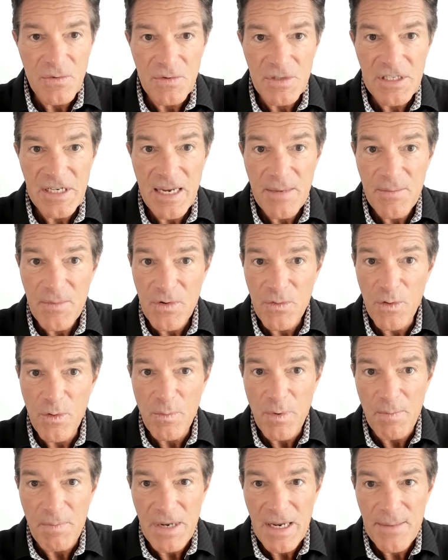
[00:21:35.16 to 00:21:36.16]
same group
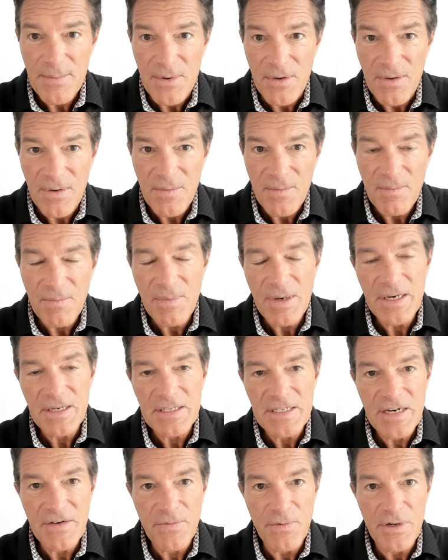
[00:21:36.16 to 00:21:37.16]
of people, but a
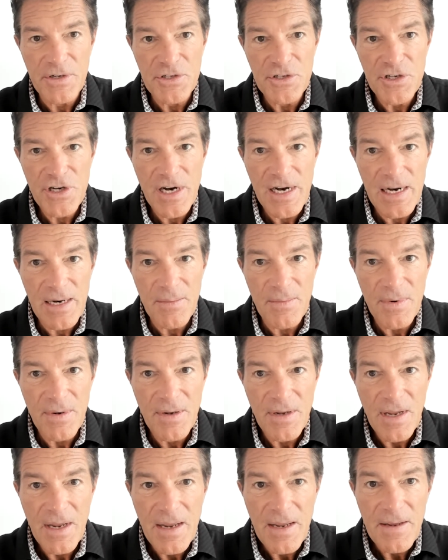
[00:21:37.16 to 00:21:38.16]
different job.
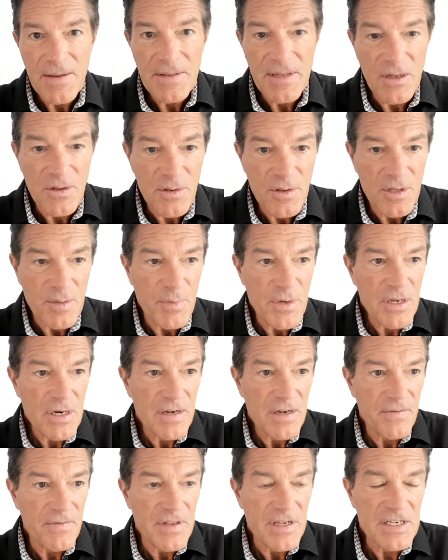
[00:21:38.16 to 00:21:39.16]
Now, the
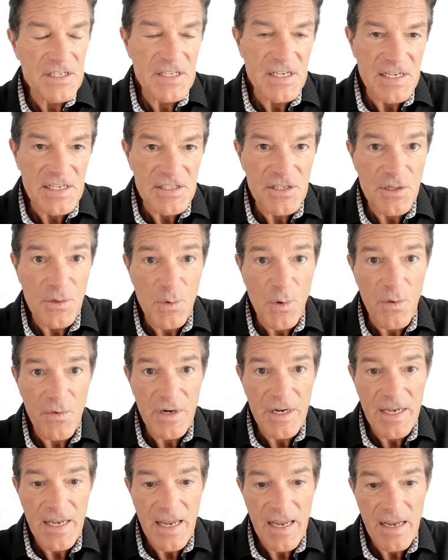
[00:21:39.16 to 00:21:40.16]
beauty of this is you
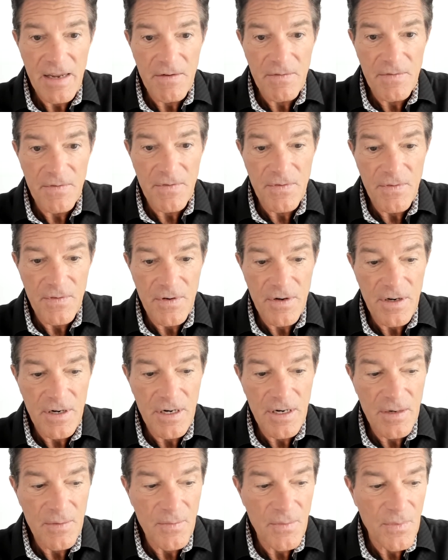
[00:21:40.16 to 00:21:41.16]
already have
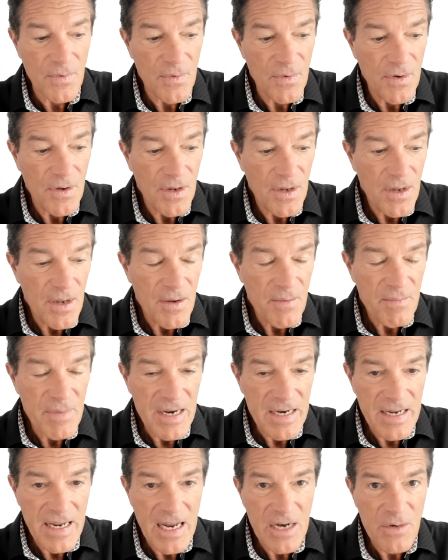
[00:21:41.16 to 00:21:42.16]

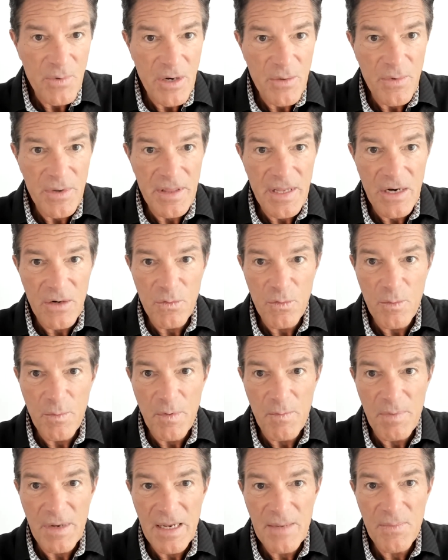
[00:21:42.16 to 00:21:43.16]
made headway with that group
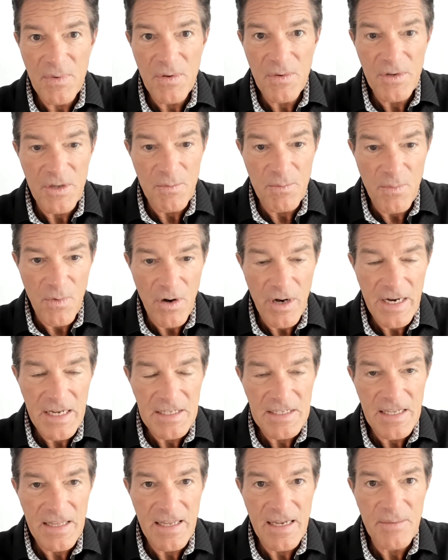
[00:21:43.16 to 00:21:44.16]
of people. You market
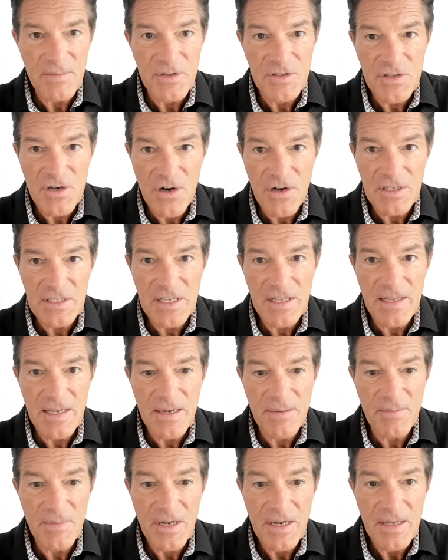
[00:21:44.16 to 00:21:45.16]
to them, you talk to
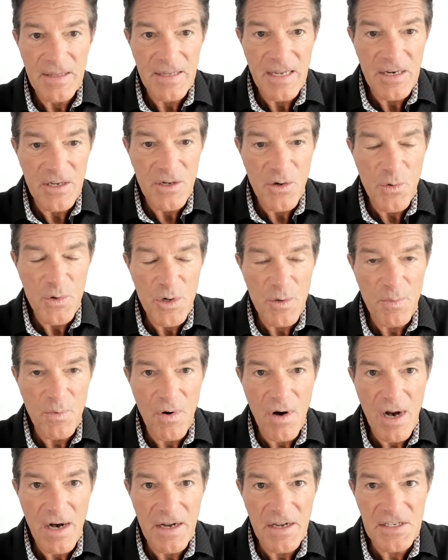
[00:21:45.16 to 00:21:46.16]
them, they know your
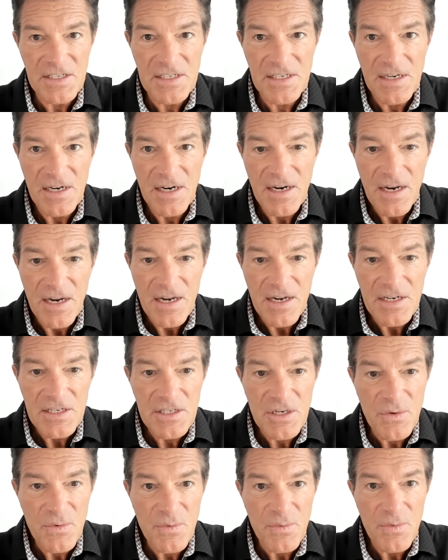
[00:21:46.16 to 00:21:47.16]
products.
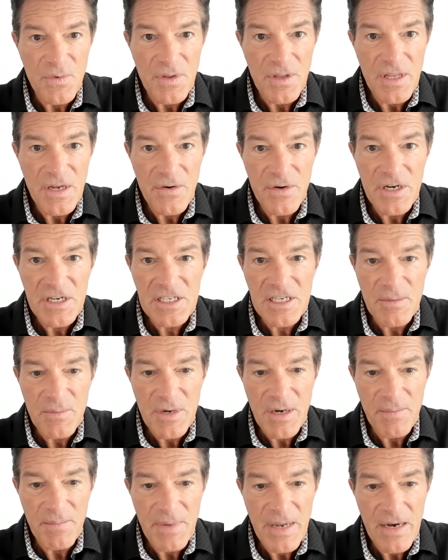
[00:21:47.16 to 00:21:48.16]
So there is some
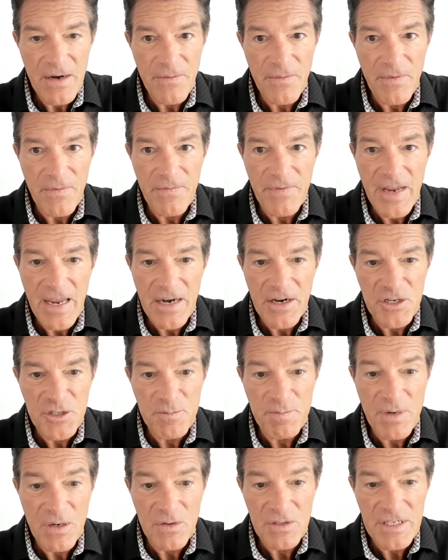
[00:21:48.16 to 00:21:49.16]
competitive
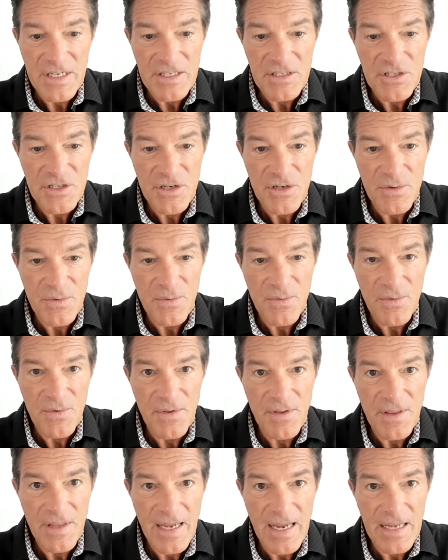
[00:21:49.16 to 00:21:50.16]
advantage built into
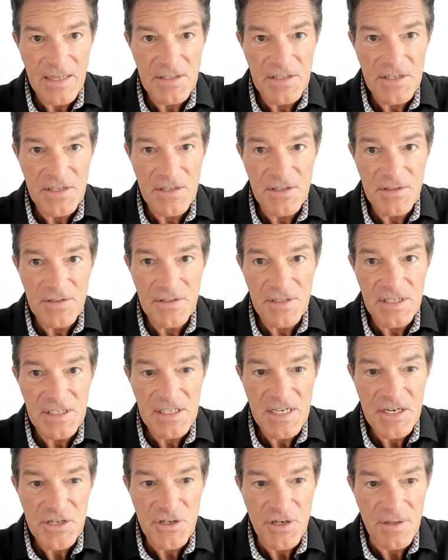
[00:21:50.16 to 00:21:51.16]
that
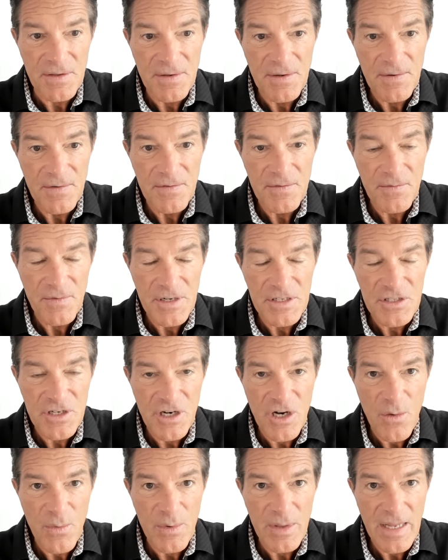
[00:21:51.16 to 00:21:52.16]
decision, right, to
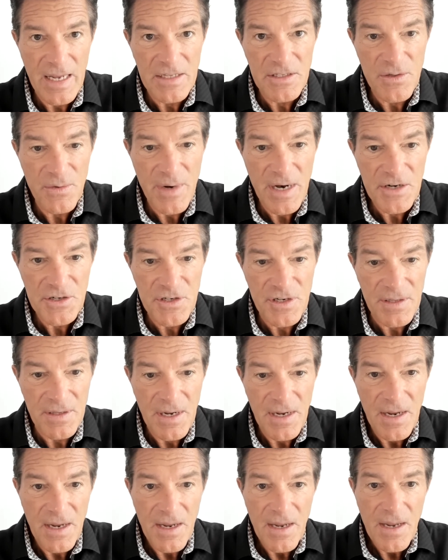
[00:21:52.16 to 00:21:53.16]
go in that direction.
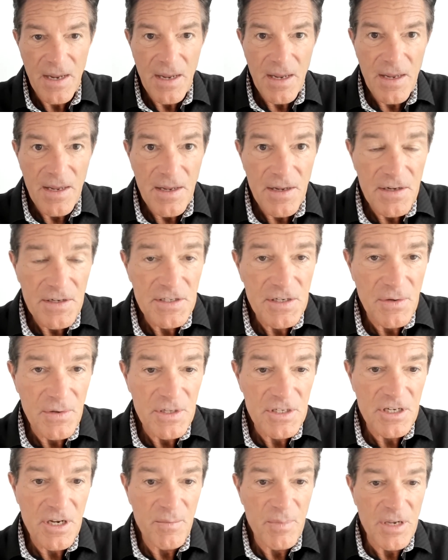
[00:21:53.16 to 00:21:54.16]
So
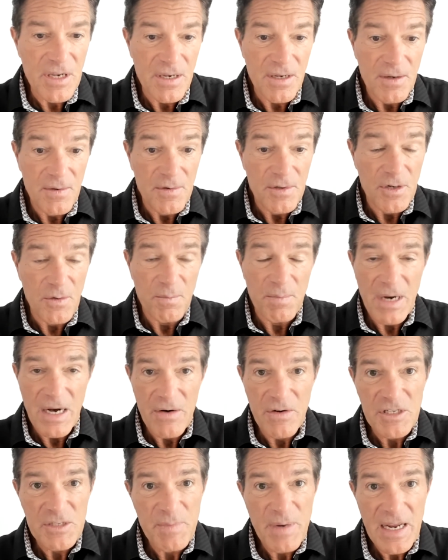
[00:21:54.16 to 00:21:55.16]
this could be,
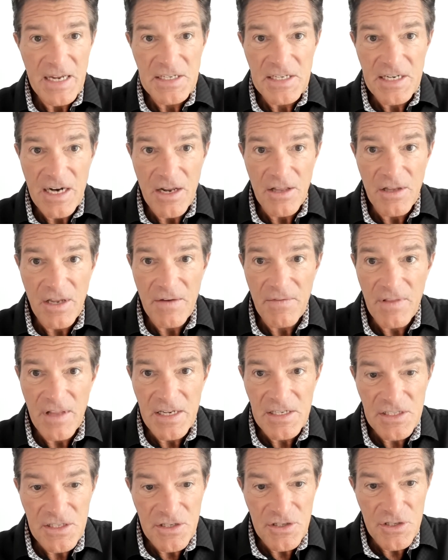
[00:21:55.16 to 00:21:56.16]
parents passing on life
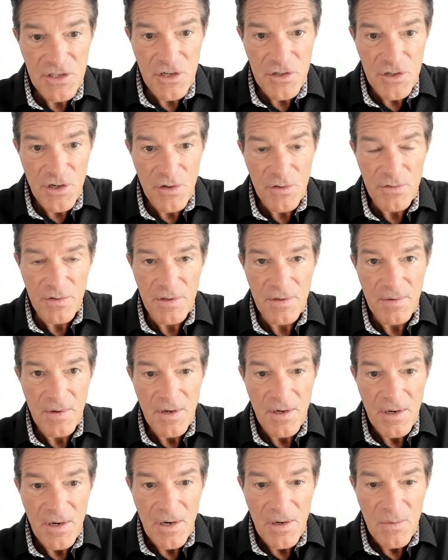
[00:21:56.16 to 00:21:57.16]
lessons to children.
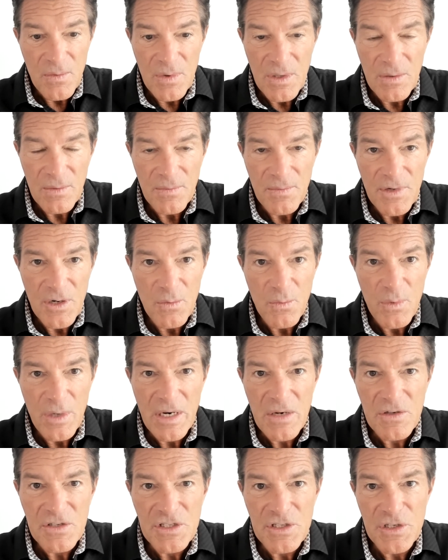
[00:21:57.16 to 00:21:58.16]
Well, what
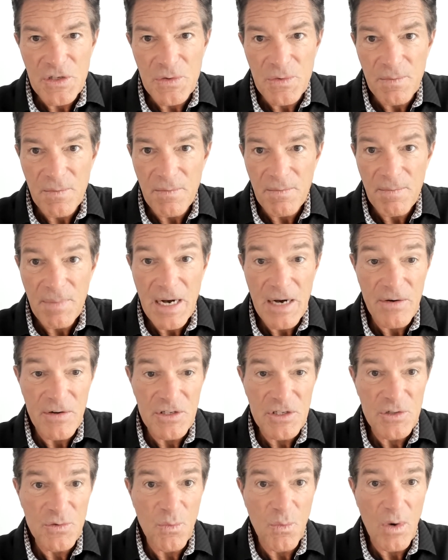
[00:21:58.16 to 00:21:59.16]
else do
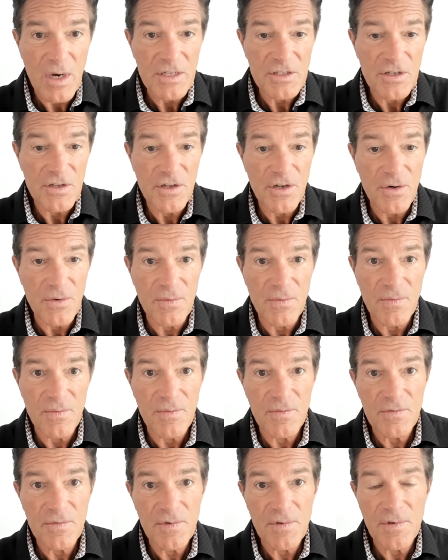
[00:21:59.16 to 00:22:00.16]
parents want to do?
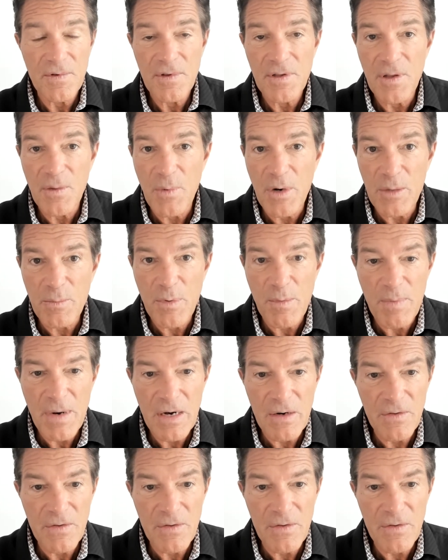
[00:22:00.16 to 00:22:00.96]
They want to prepare